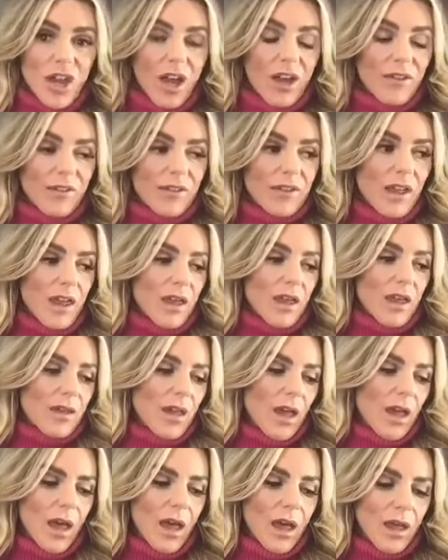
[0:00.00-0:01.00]
Jeff. Like
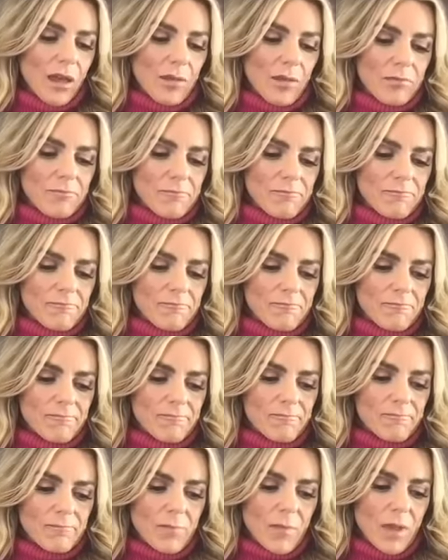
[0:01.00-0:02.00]
um,
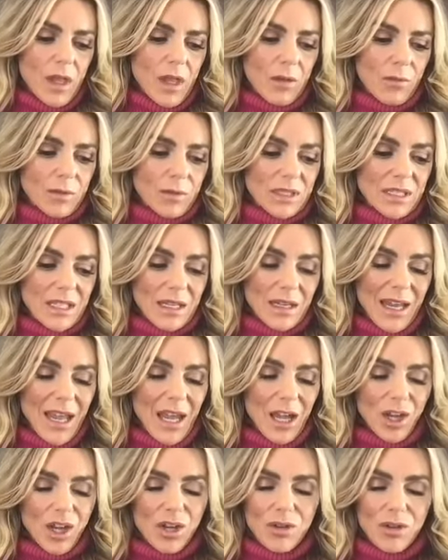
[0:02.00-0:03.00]
it was in
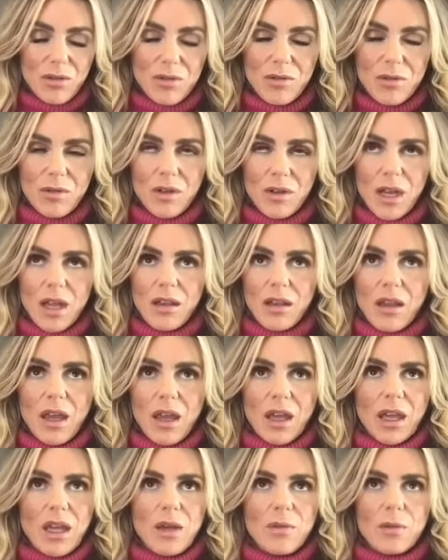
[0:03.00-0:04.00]
Cancun, and
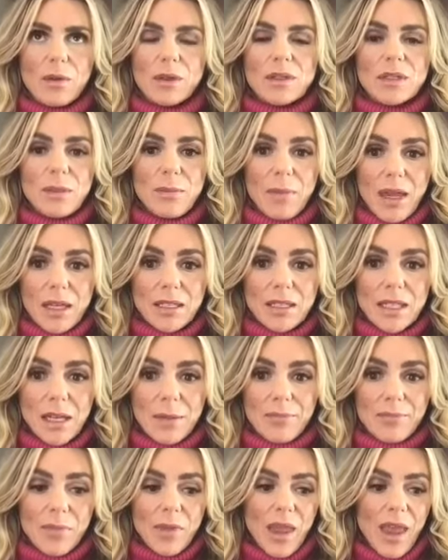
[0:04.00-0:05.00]
like it was
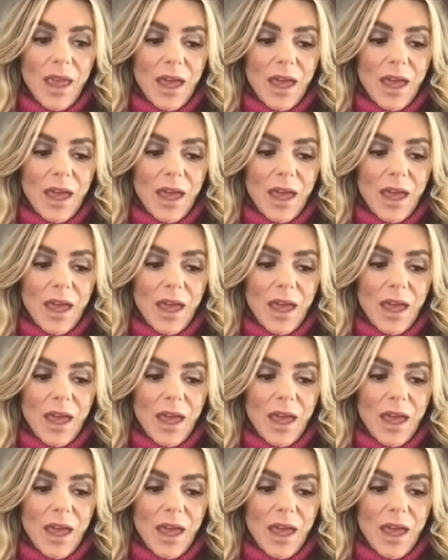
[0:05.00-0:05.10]
amazing.